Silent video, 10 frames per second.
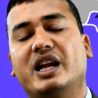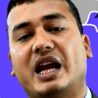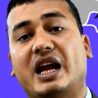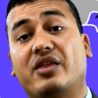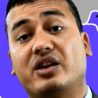
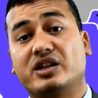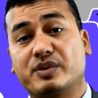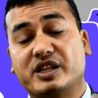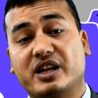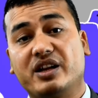and
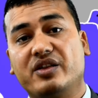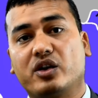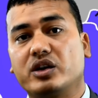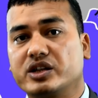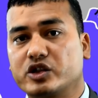especially the
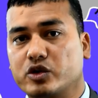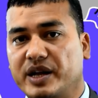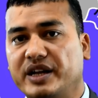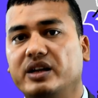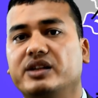
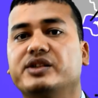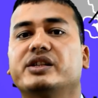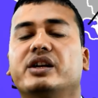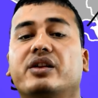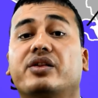instrumental
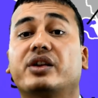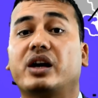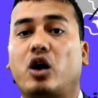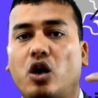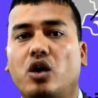engineer, they
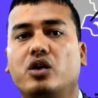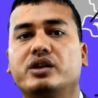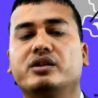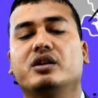earn